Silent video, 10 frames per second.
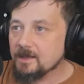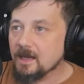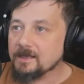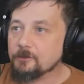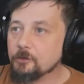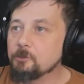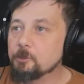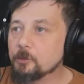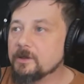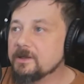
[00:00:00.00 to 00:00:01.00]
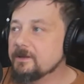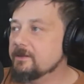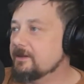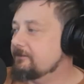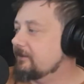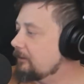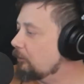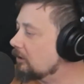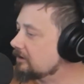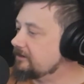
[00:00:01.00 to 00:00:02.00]
I couldn't breathe. If I
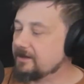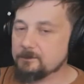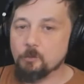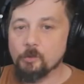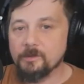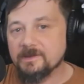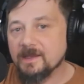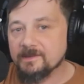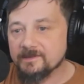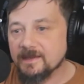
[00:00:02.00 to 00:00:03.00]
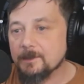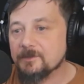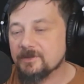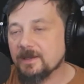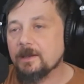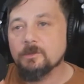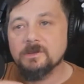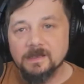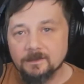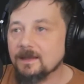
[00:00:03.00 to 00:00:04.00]
walked like more than 10 steps, I would
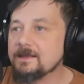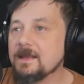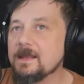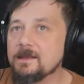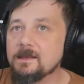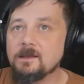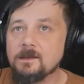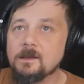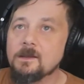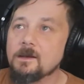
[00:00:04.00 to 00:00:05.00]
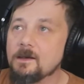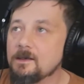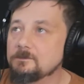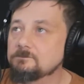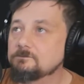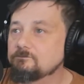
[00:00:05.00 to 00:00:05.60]
get lightheaded. Um,